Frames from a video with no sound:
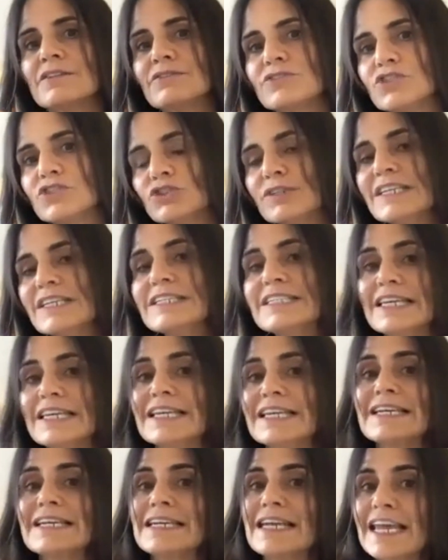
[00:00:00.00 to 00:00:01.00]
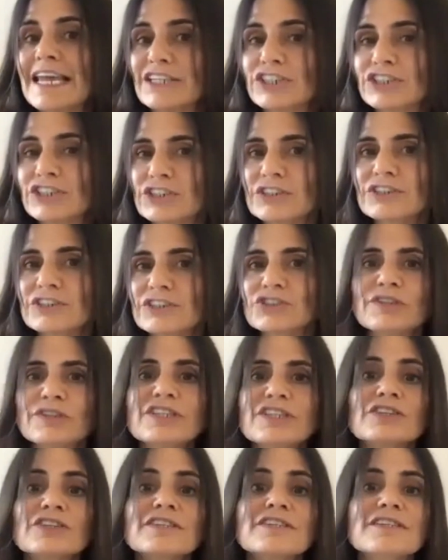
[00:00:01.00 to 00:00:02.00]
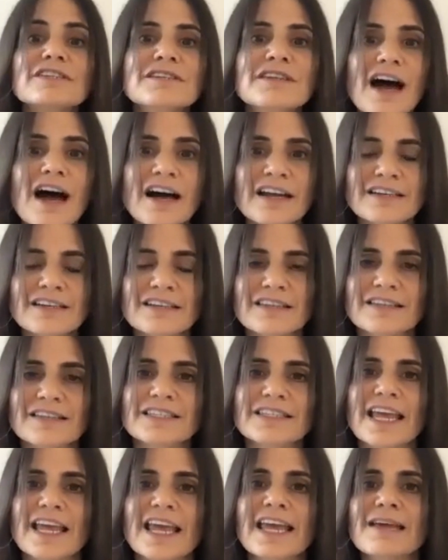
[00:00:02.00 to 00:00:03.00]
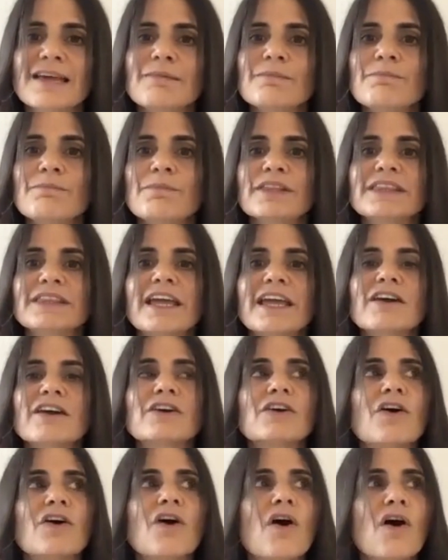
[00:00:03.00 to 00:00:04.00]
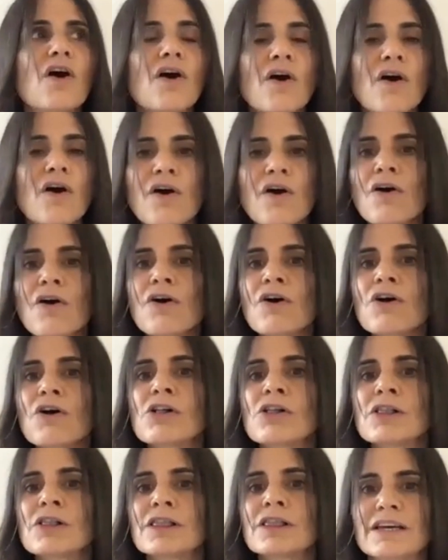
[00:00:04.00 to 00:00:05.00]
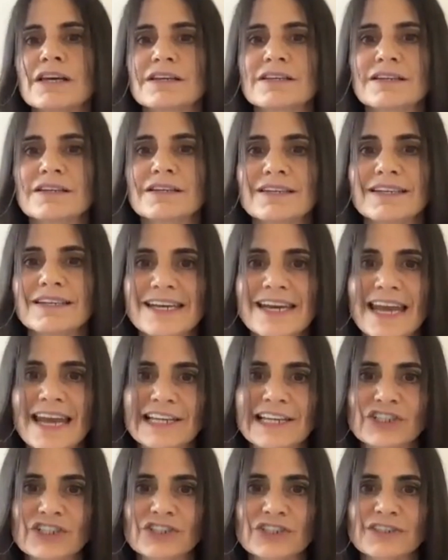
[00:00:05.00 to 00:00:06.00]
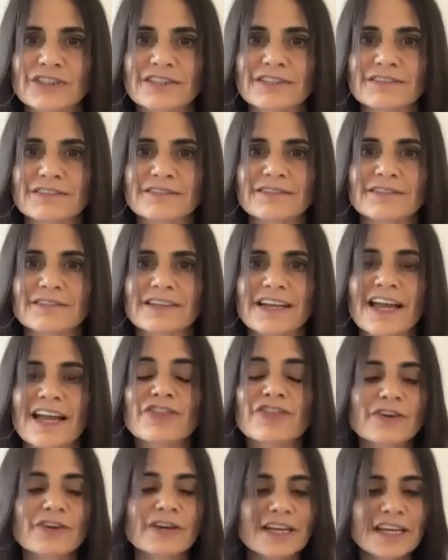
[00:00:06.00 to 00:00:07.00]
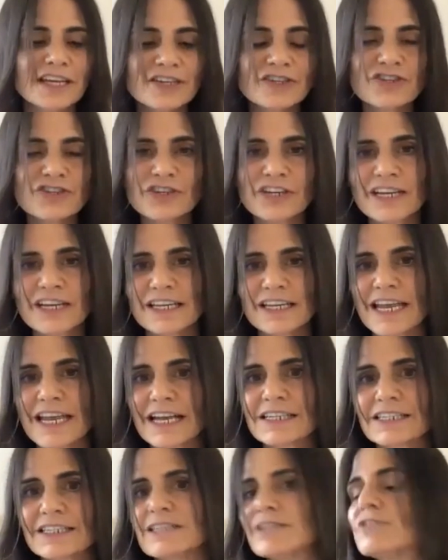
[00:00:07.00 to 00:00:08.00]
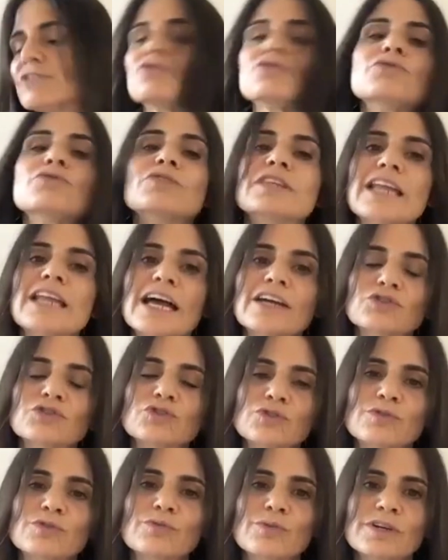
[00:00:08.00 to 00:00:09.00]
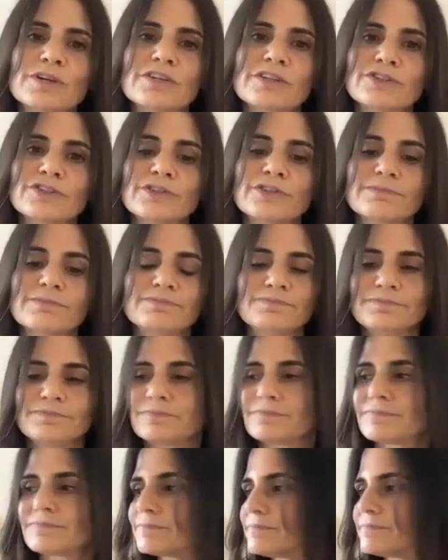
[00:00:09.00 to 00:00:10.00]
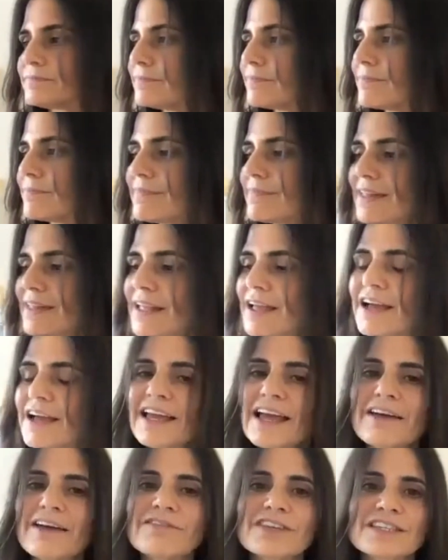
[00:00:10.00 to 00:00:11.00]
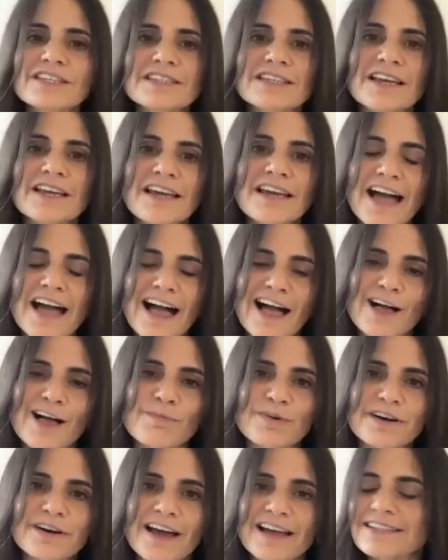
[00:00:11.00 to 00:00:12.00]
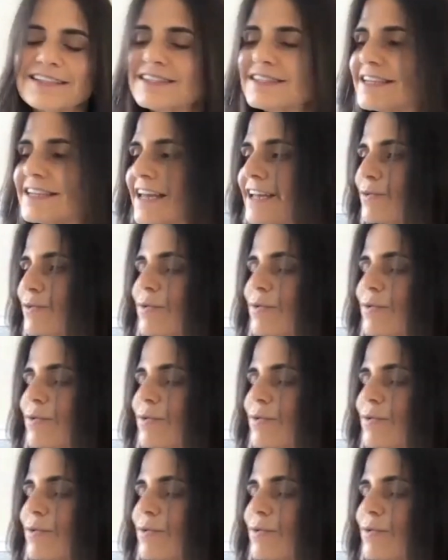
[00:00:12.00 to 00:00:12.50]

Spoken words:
Trees in nature, trees are not the same, but they are all nature, and they're interconnected through the natural world. I have this Albert Einstein